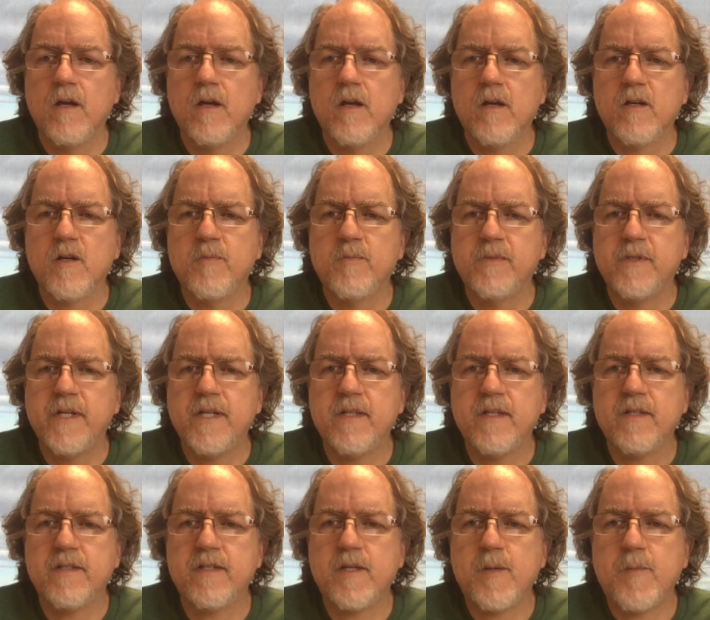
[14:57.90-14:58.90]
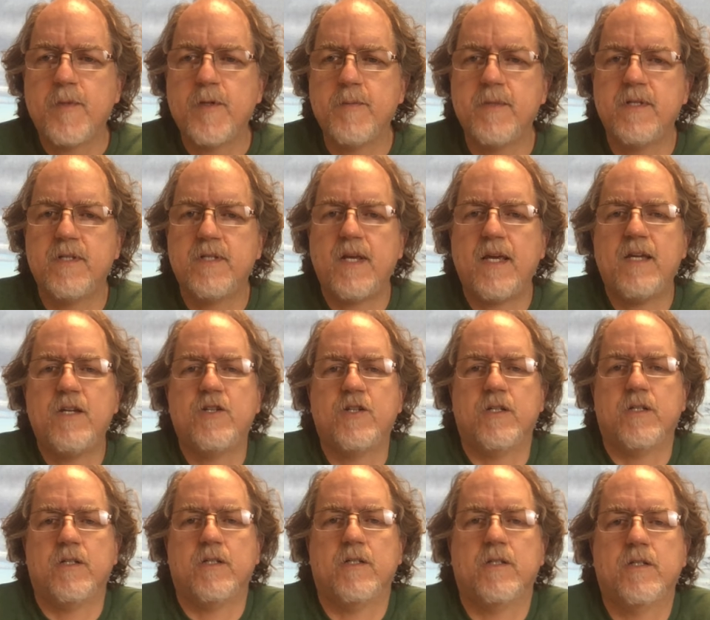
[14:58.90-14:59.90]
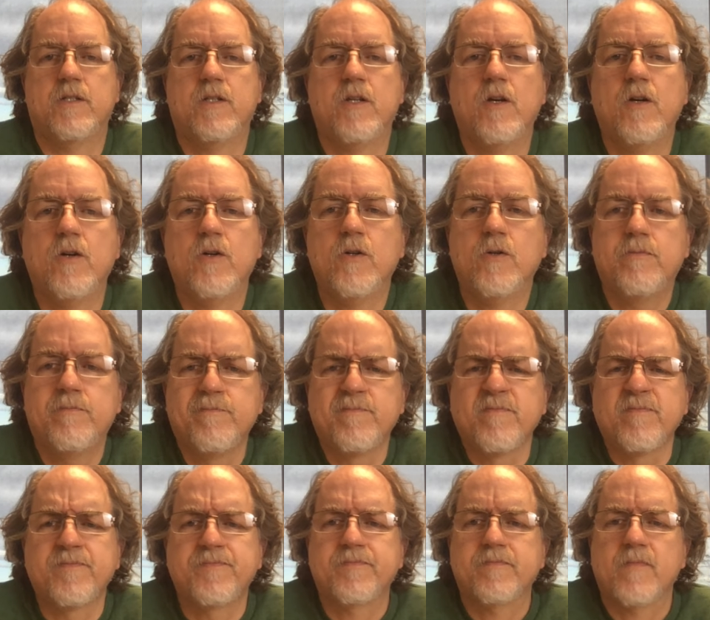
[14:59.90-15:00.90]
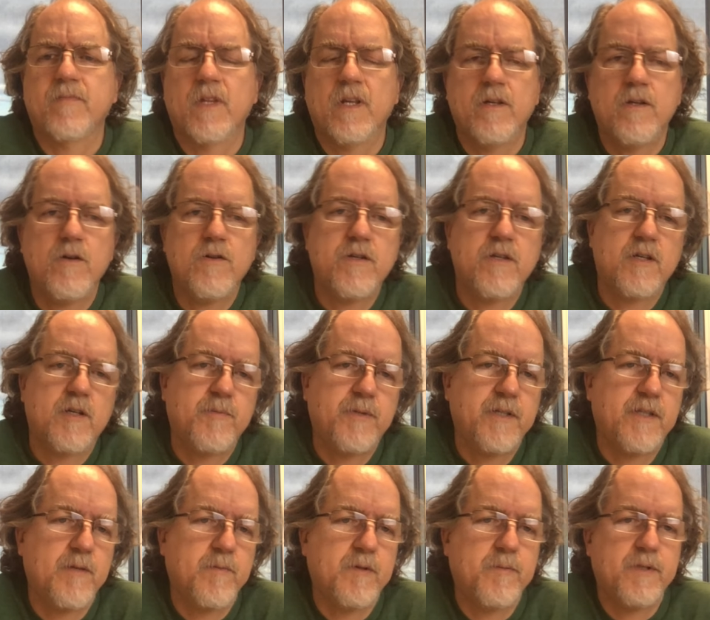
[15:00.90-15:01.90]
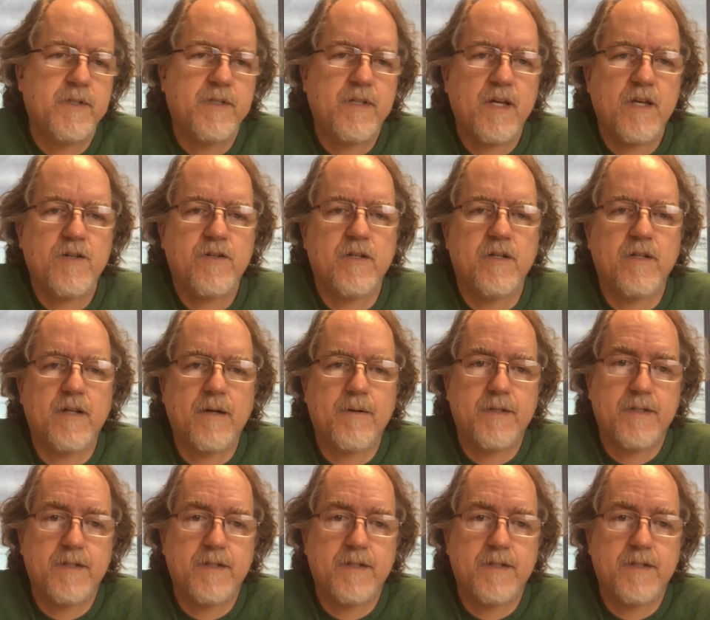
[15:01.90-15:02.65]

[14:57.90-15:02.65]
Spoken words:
Complete this implementation. So usually to complete the implementation, I would